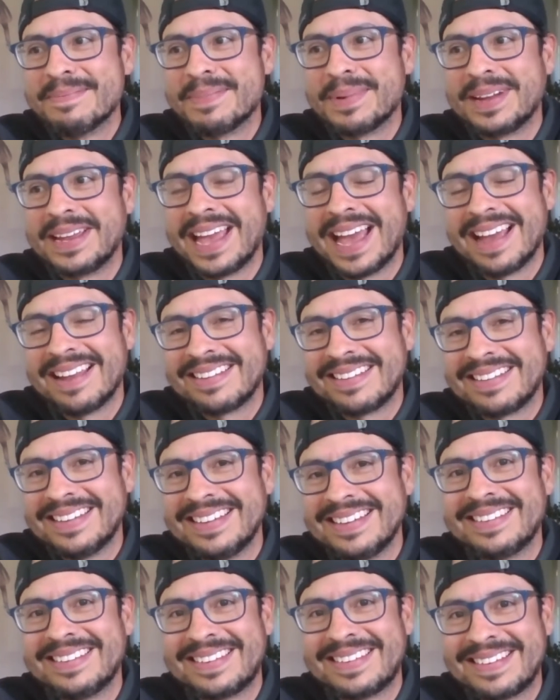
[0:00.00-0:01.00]
But yeah,
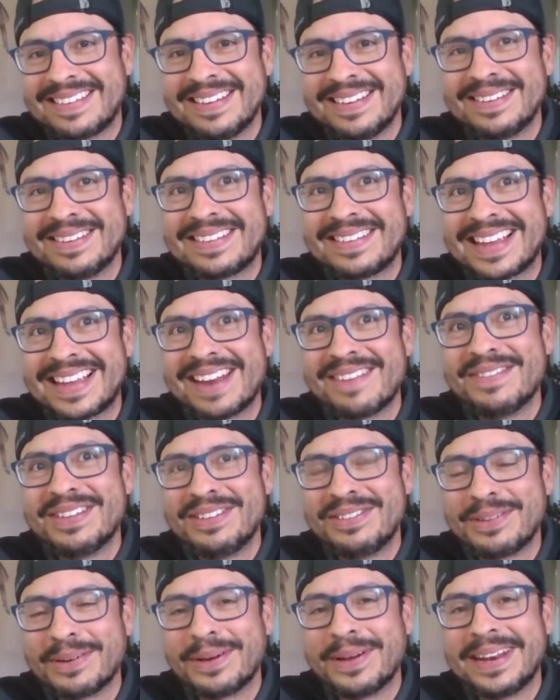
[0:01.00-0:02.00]
she's kind of
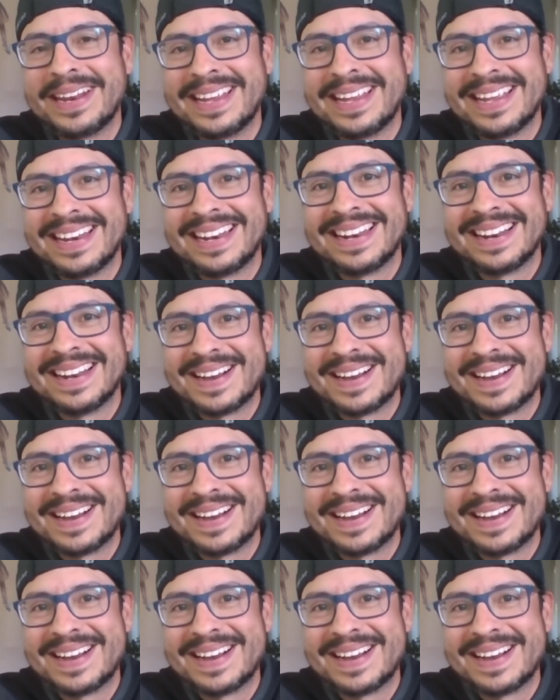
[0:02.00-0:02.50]
enjoyed it.